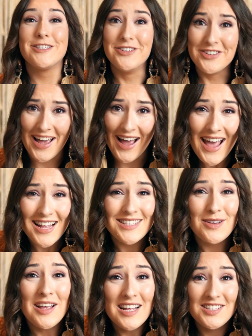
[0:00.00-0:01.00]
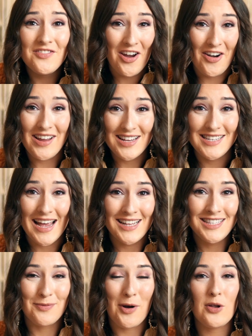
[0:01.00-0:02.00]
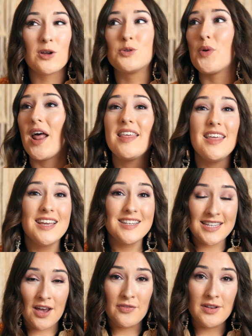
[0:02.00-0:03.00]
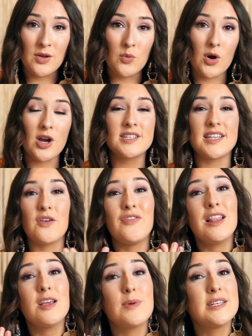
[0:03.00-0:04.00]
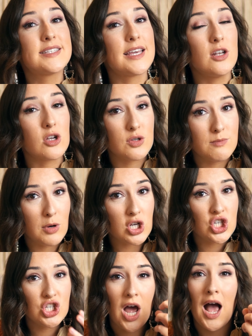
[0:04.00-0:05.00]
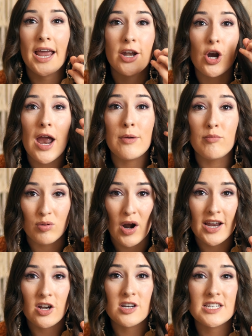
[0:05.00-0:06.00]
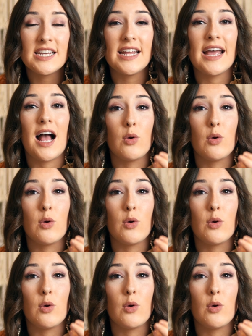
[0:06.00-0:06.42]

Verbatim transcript: So yeah, it's a it's a very intense product, but I think it definitely works. I felt like my skin looked much tighter and brighter today.